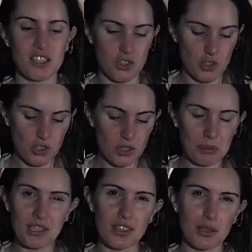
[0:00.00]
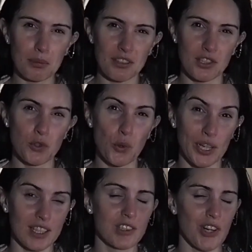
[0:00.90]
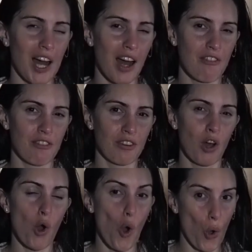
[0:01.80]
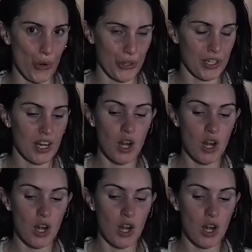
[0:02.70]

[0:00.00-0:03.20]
it's just gonna be a little bit annoying to have on.